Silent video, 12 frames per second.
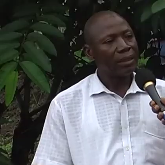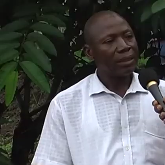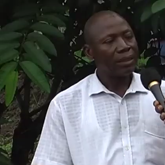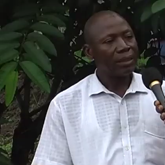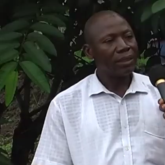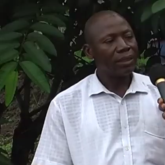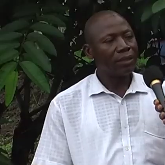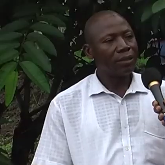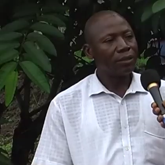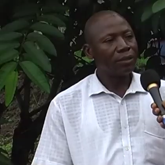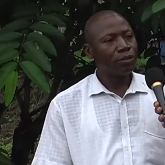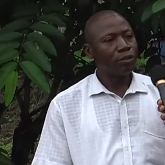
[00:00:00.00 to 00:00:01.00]
You see,
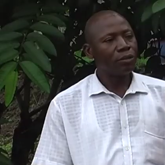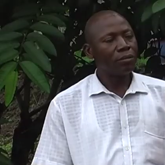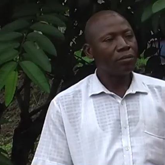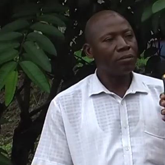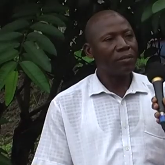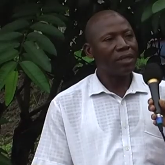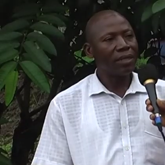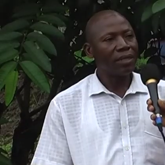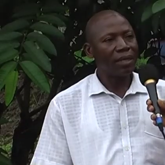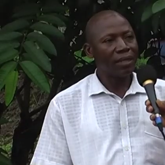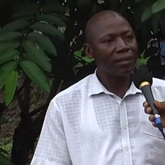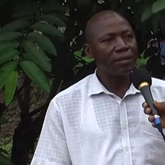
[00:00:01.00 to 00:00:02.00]
so
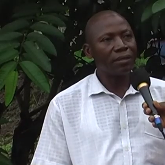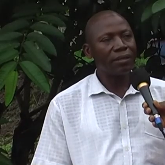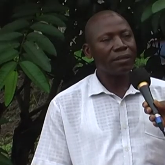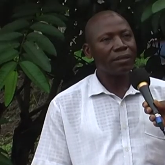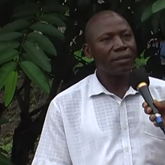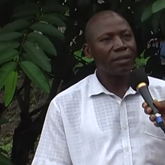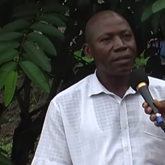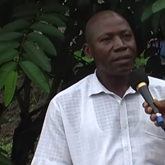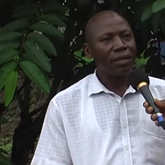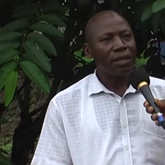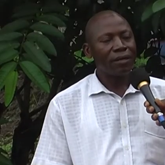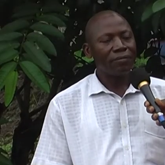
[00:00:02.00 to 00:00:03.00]
Guinness.
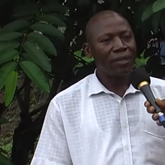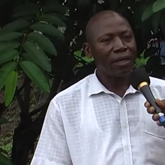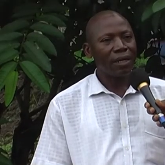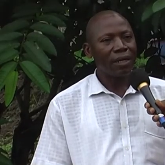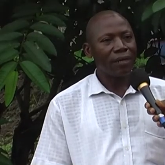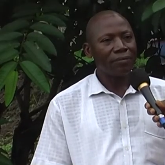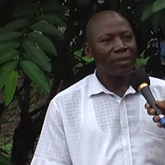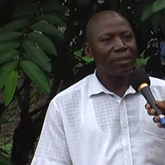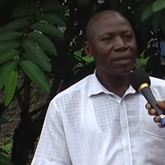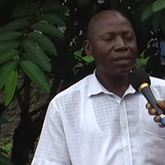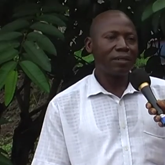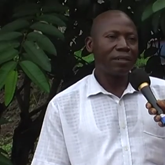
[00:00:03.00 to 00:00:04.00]
After
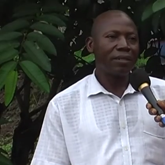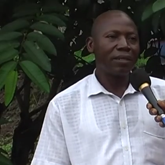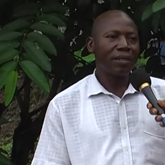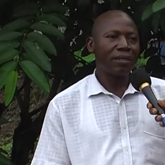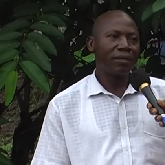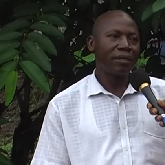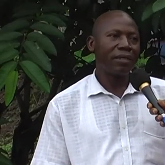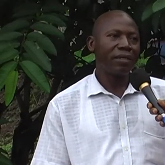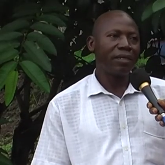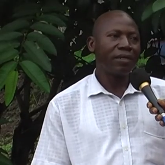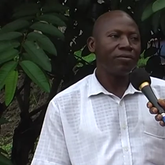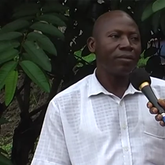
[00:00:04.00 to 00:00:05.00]
that, Guinness, they
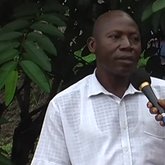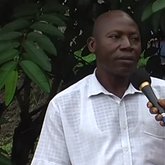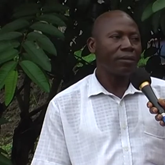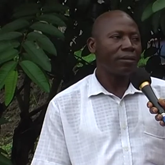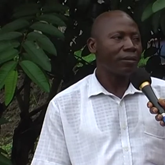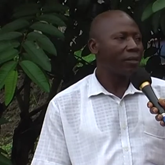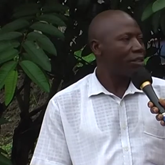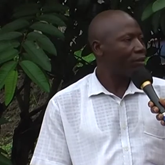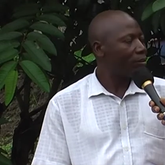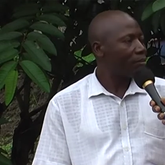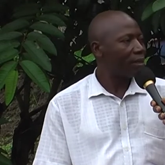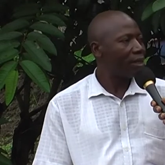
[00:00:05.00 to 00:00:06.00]
gave me a
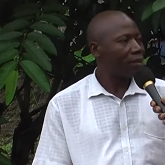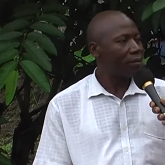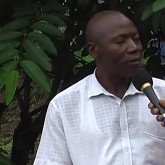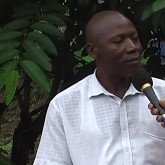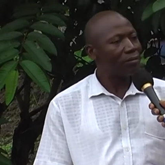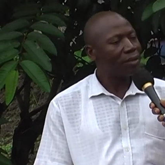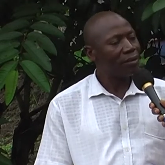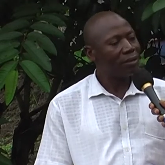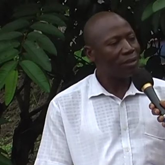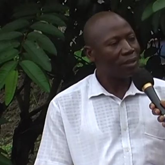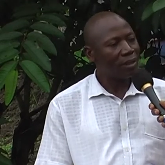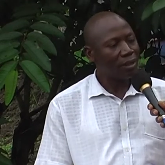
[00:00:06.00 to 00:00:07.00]
consolation prize of
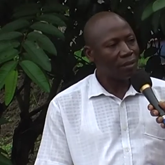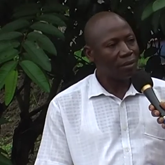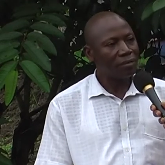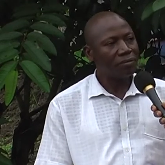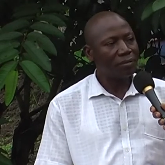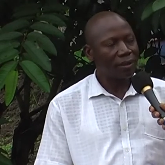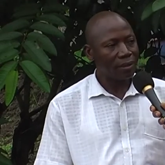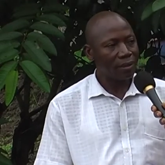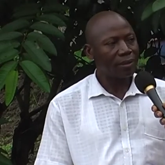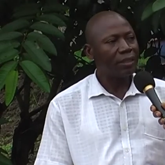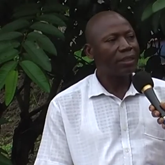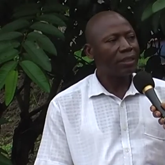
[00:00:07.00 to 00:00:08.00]
100,000
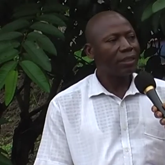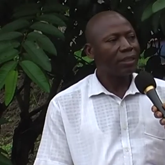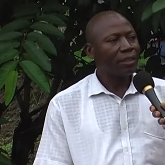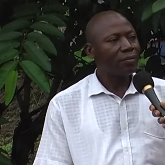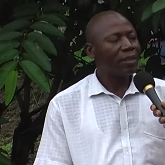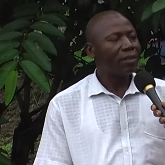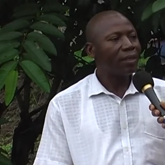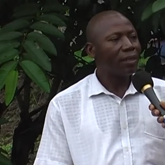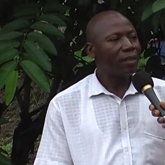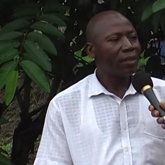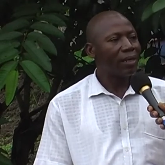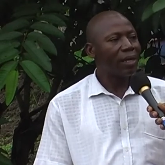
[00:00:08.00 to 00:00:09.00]
francs. But
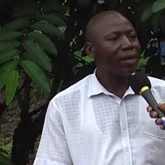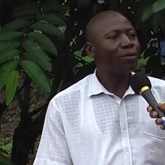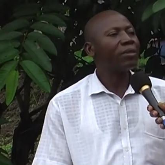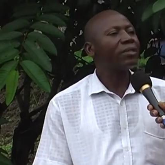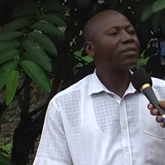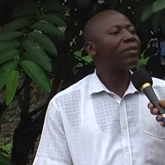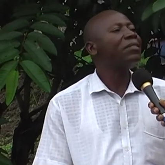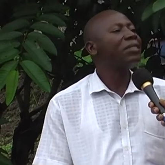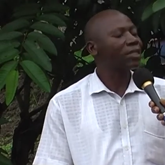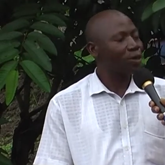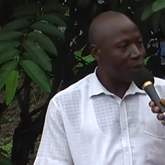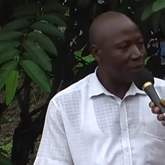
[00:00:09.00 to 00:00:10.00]
I was not
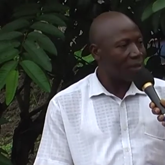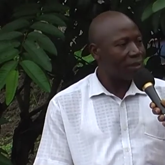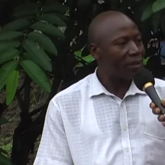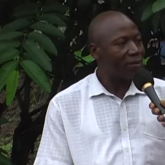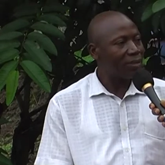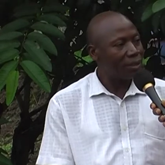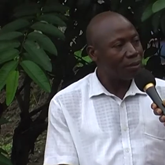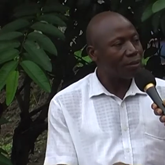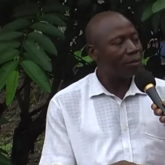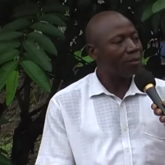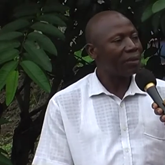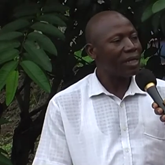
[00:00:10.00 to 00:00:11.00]
discouraged, even
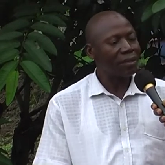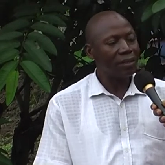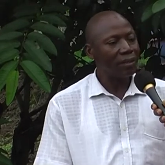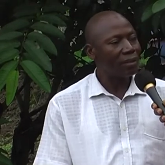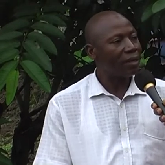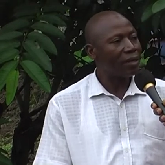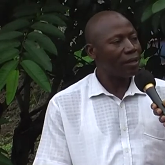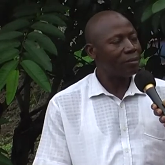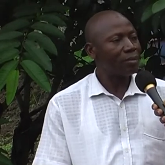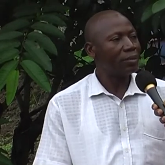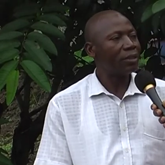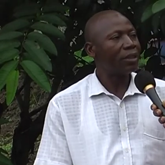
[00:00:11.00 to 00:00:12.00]
though that incident
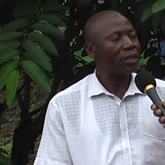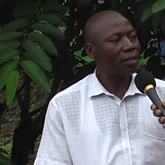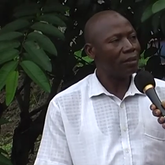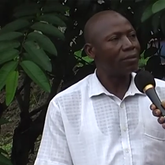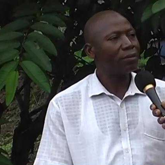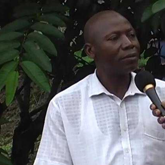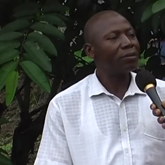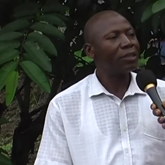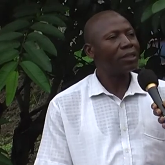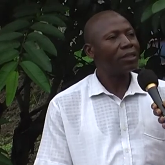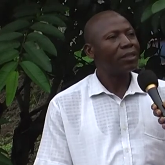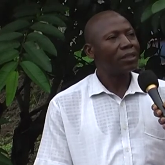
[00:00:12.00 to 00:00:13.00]
happened. Mm-hmm. Yes, so
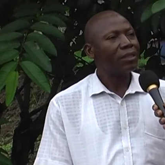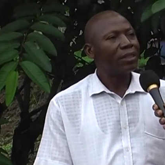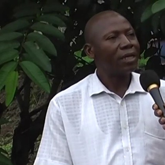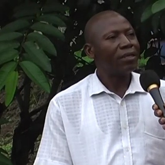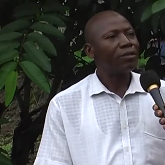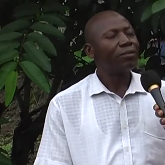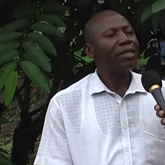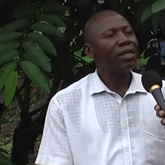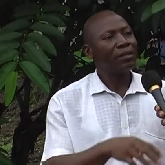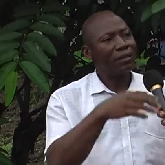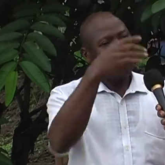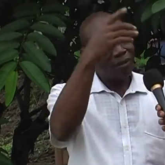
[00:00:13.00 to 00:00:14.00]
I knew
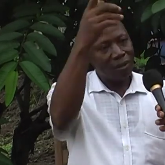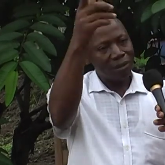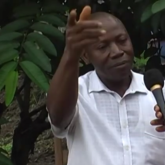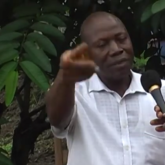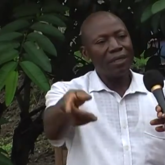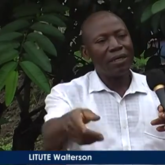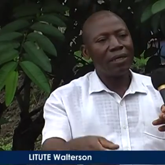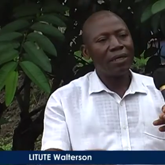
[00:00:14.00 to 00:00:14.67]
that even